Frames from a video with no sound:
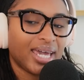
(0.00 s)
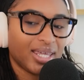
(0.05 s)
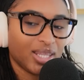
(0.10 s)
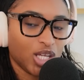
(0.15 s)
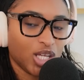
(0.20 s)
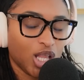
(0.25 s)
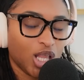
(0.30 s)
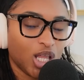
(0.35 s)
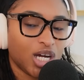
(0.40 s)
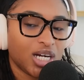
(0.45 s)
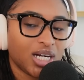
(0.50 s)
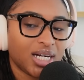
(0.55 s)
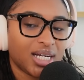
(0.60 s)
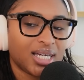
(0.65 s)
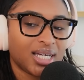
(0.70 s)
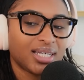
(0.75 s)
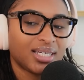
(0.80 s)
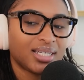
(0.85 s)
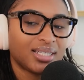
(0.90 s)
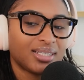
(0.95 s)
Caitlin
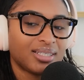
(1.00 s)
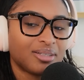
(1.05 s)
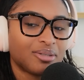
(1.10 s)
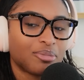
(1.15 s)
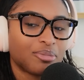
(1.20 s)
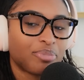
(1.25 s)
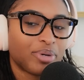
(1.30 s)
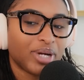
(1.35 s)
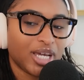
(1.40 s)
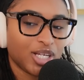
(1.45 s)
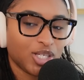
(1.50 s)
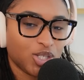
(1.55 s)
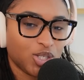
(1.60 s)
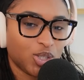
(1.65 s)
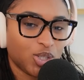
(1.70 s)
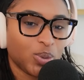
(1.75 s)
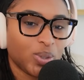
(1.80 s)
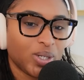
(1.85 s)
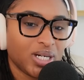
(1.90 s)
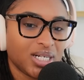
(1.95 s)
Clark, Brianna
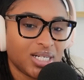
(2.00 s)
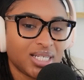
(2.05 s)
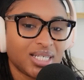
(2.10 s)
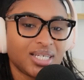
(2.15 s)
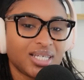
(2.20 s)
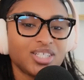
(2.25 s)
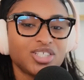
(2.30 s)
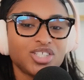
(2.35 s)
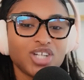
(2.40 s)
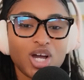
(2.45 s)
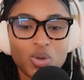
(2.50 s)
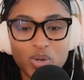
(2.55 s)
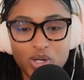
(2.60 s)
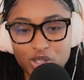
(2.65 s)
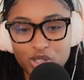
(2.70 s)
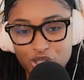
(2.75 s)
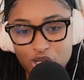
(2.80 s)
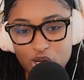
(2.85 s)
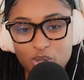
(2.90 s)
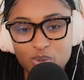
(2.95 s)
Stewart,
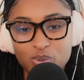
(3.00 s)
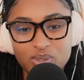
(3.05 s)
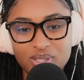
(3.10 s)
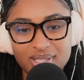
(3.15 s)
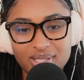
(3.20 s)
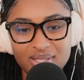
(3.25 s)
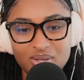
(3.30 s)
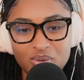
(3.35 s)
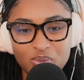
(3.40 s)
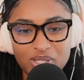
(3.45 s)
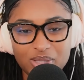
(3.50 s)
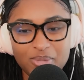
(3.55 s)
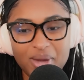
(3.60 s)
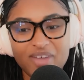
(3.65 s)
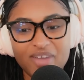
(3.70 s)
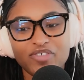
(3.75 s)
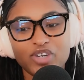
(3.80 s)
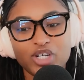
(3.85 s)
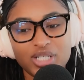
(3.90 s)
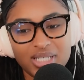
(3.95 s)
Jonquel Jones was
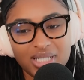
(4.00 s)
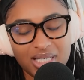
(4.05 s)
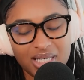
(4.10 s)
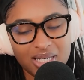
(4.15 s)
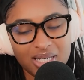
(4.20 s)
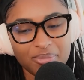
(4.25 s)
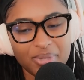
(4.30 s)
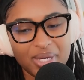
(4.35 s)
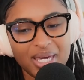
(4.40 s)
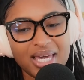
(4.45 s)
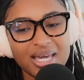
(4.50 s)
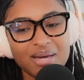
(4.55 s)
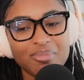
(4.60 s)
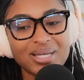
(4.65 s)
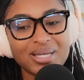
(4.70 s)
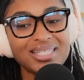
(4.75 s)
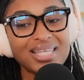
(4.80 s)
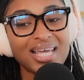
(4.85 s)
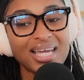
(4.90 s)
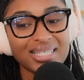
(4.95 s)
my first team.
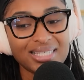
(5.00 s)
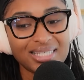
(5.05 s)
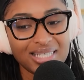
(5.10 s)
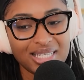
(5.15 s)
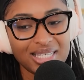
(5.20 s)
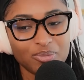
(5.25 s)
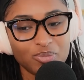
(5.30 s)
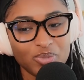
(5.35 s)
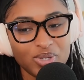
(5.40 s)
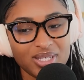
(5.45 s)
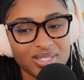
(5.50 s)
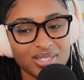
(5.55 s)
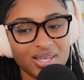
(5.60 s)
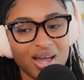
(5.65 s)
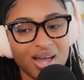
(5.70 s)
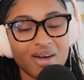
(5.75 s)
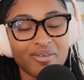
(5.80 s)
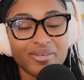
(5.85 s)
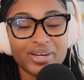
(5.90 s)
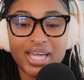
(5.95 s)
My second team was
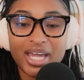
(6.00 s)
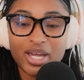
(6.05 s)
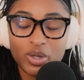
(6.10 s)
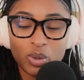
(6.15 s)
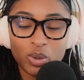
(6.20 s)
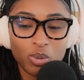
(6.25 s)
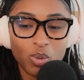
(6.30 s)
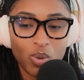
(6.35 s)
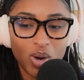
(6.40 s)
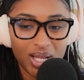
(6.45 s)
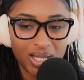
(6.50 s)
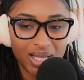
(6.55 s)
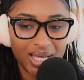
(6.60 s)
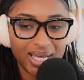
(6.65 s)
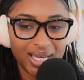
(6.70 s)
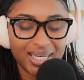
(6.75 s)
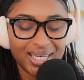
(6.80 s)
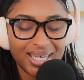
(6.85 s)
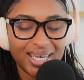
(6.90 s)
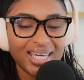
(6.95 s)
Arike
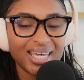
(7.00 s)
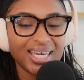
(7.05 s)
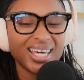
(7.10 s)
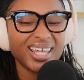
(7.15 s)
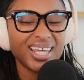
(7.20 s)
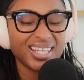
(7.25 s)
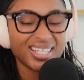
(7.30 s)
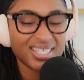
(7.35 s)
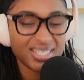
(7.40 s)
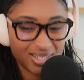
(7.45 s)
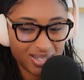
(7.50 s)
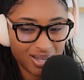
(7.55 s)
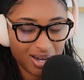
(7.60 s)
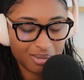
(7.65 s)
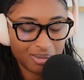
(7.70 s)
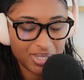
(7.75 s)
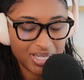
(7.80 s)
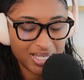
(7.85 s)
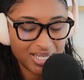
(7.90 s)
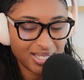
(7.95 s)
Ngubwale, Alyssa
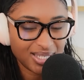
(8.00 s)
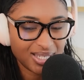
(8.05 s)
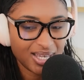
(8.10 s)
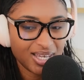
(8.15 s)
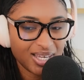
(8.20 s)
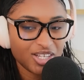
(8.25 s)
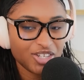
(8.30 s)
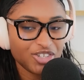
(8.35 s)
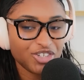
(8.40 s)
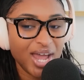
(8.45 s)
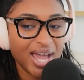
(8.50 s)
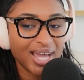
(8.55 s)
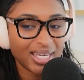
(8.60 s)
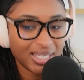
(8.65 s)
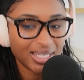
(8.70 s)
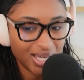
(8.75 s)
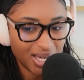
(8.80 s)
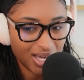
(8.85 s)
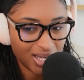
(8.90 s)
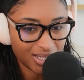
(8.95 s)
Thomas,
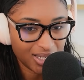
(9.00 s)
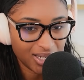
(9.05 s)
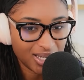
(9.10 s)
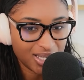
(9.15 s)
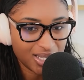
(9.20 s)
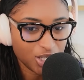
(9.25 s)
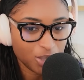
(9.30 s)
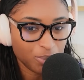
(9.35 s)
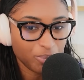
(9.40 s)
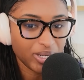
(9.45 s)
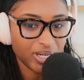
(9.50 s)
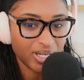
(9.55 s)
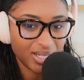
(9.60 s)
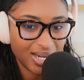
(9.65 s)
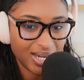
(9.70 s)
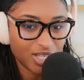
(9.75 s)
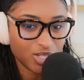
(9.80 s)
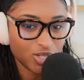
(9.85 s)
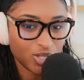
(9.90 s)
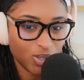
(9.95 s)
Jackie Young,
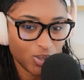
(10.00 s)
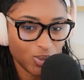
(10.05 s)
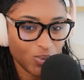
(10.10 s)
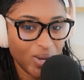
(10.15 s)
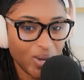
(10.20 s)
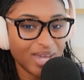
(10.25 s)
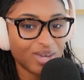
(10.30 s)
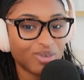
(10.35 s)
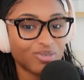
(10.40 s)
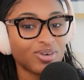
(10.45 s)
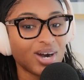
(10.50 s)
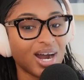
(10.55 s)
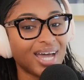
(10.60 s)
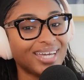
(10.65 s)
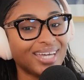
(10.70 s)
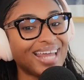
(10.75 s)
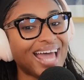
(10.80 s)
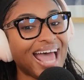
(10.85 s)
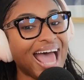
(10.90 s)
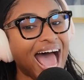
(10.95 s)
Sabreena Ionescu, and
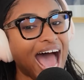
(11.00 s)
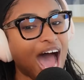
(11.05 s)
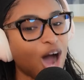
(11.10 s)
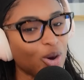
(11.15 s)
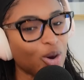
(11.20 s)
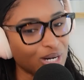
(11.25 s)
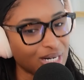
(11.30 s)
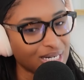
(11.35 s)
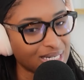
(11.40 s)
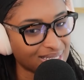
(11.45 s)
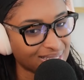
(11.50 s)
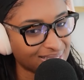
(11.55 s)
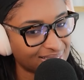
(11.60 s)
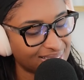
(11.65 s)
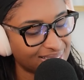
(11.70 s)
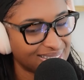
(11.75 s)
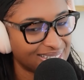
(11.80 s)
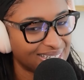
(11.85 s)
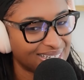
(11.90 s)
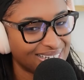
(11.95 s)
Ryan Howard.
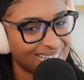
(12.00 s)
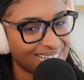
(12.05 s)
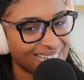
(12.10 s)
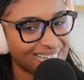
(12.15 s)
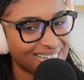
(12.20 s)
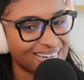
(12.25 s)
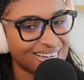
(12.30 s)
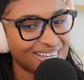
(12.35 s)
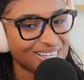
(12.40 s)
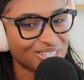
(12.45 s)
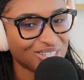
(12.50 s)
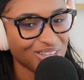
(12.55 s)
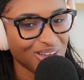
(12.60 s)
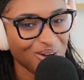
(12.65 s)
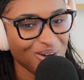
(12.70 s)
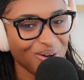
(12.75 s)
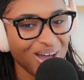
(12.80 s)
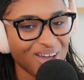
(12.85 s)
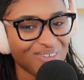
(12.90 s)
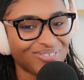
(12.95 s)

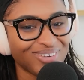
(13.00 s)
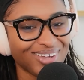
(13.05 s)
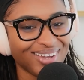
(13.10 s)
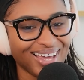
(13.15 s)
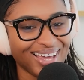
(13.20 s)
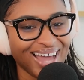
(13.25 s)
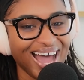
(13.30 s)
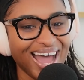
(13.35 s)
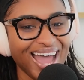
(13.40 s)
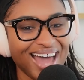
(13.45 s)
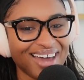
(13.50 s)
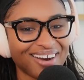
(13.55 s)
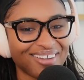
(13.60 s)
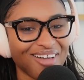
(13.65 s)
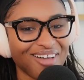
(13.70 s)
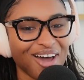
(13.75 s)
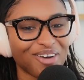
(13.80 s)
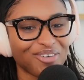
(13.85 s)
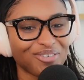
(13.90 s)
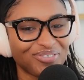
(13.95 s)
So I feel like I had a
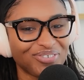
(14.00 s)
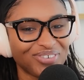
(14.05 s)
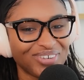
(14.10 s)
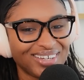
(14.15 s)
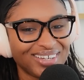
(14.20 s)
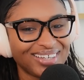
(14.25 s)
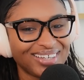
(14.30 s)
lot of